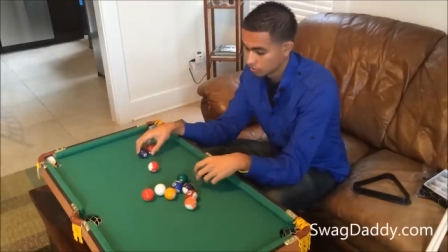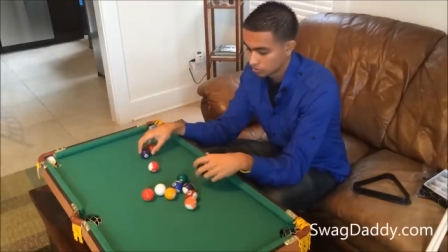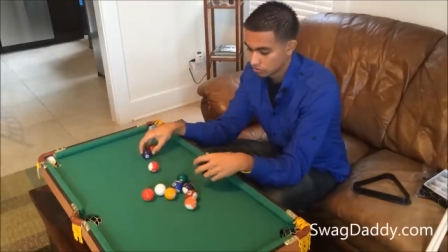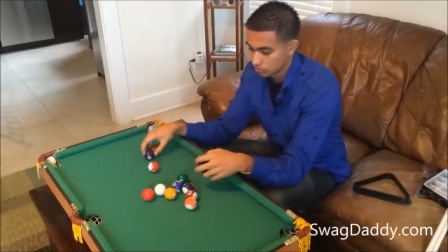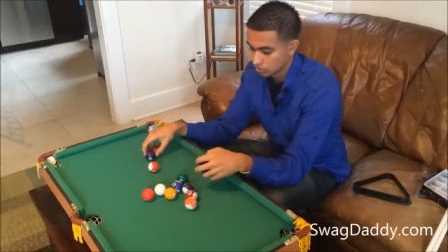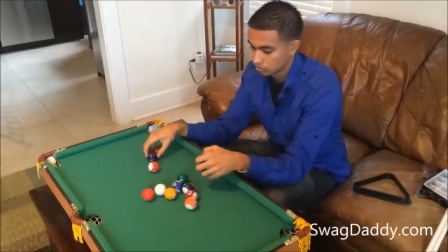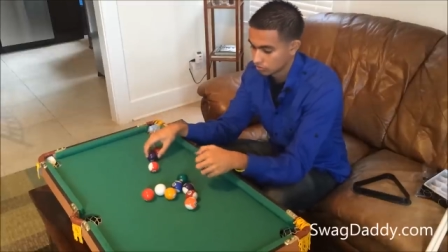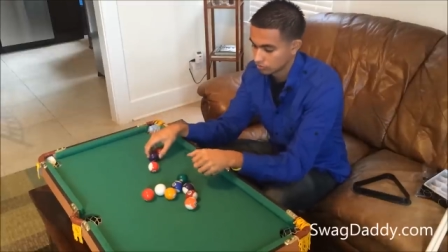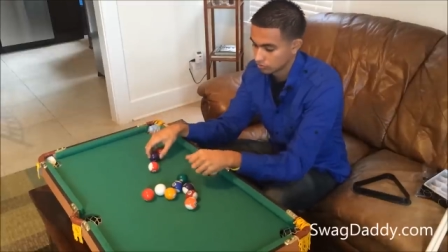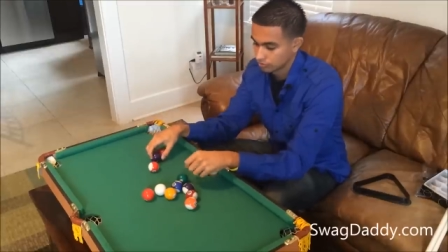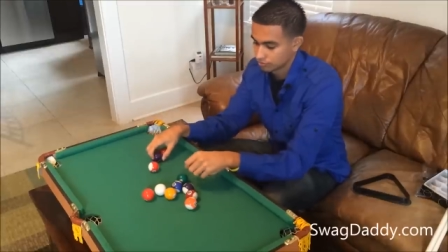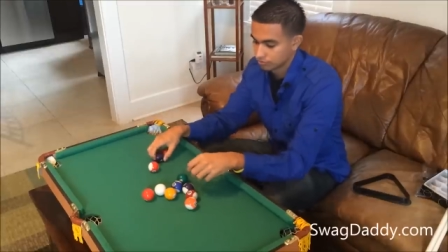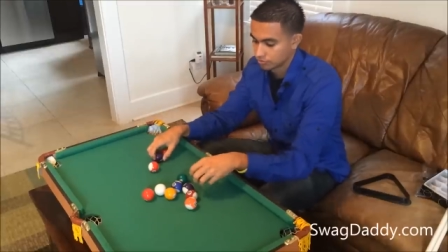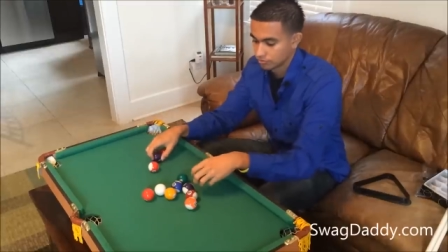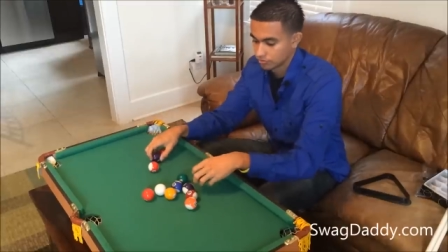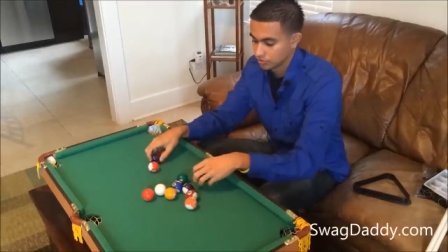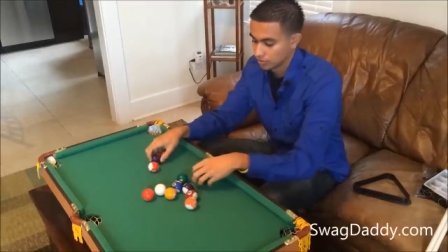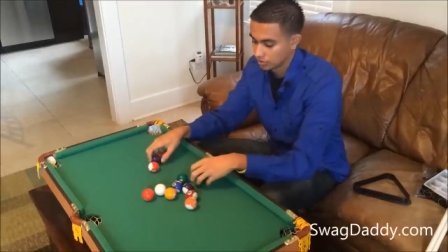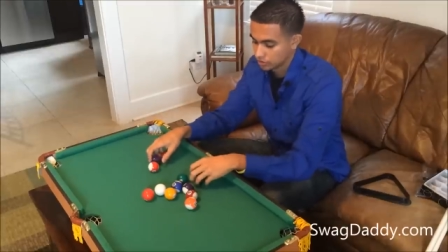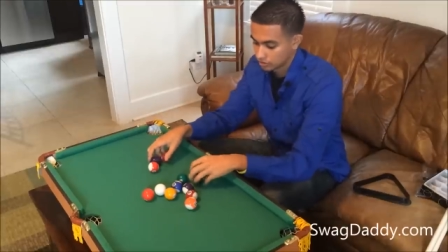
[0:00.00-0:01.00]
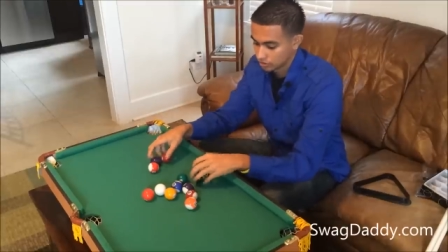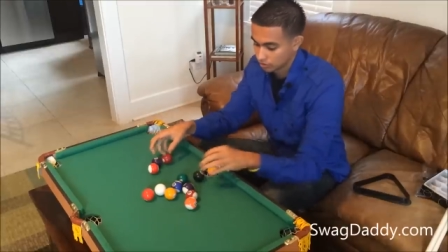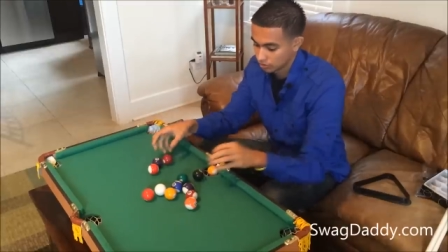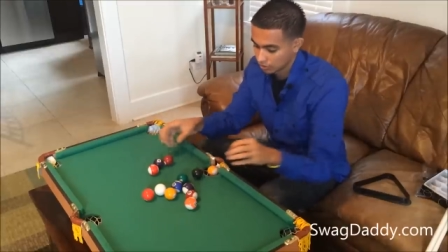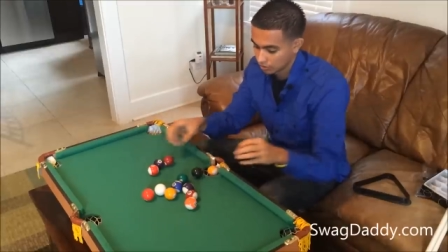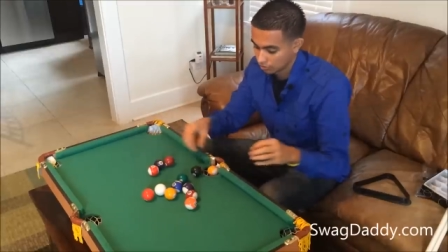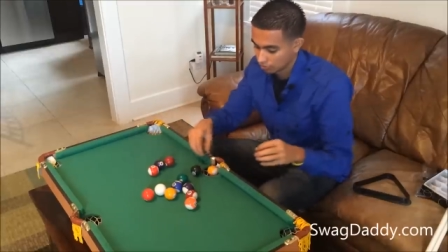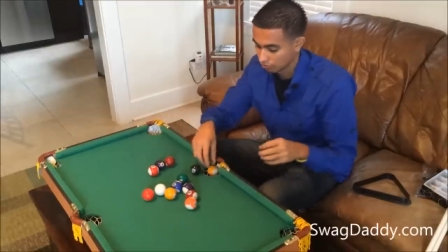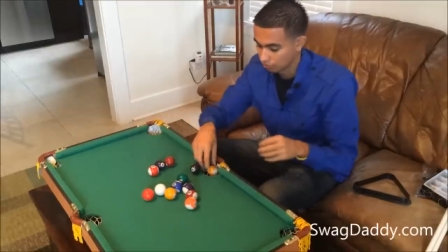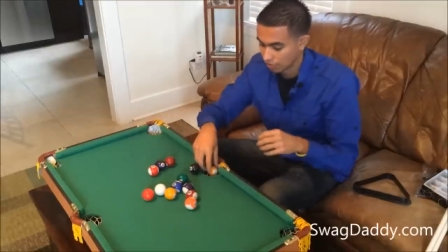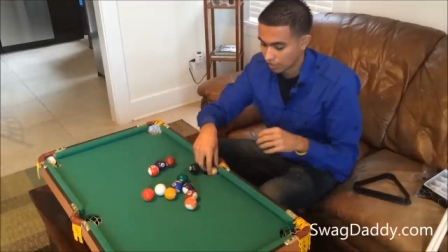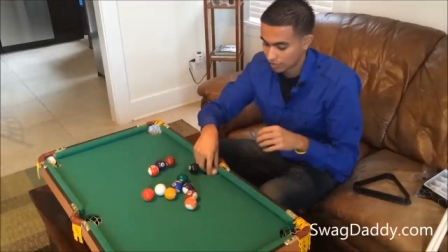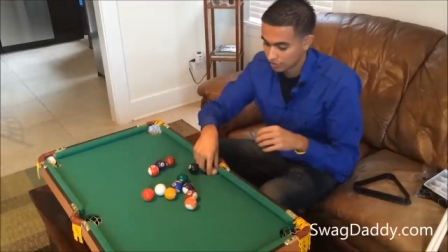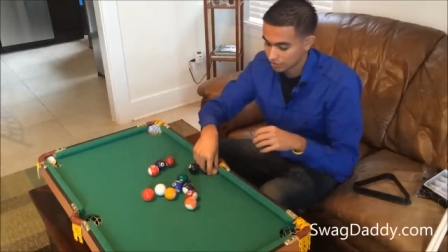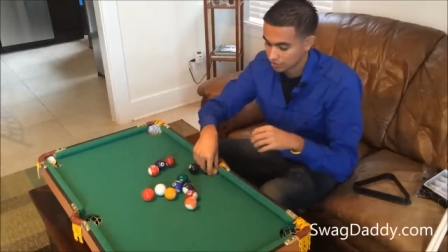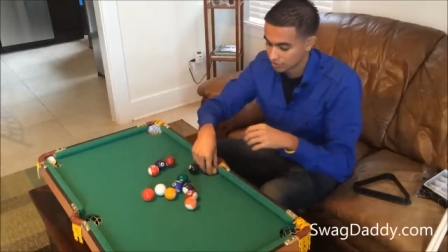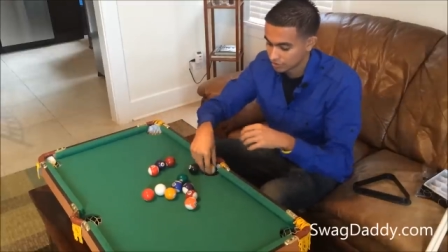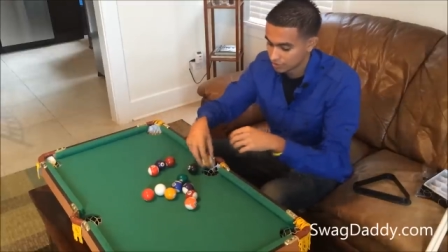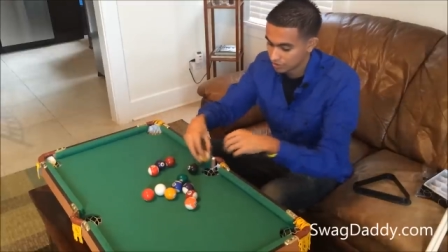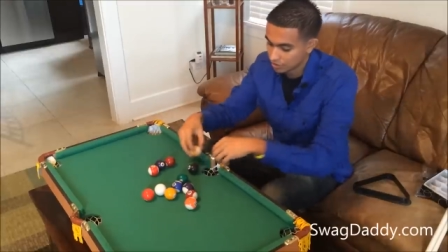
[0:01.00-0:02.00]
So let's go ahead and rack
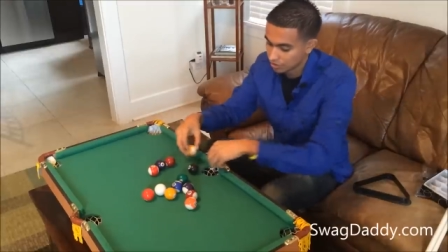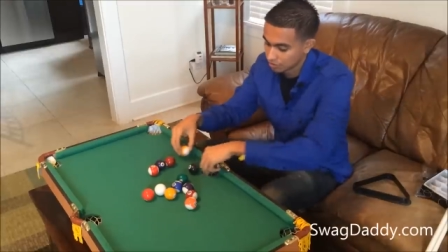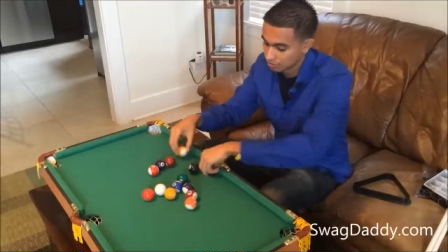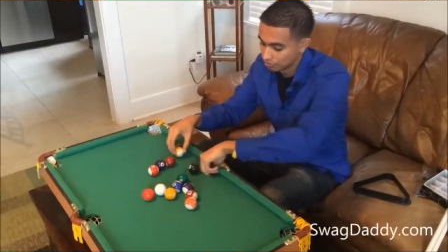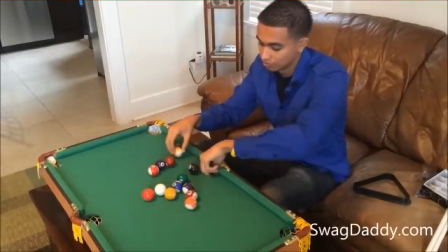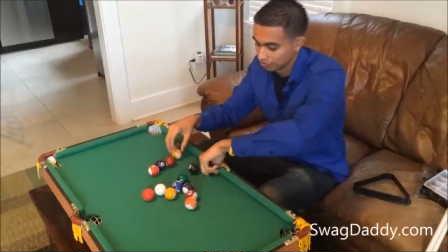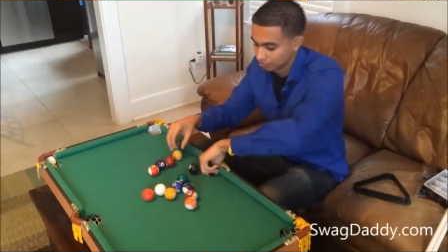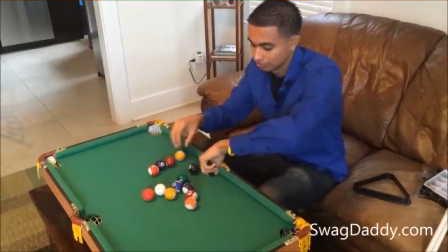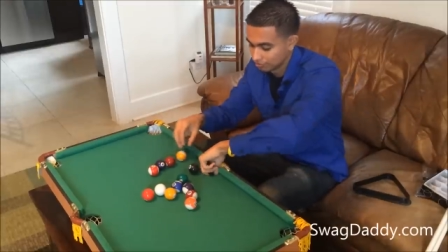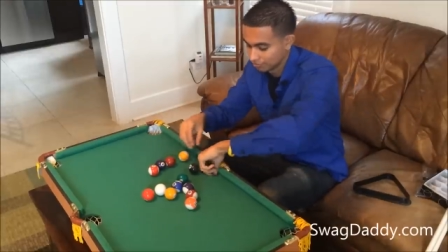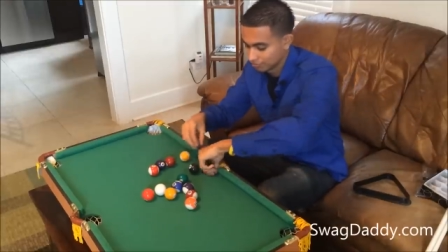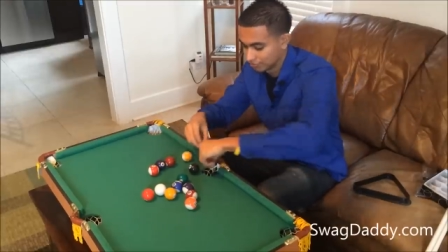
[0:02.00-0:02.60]
these up.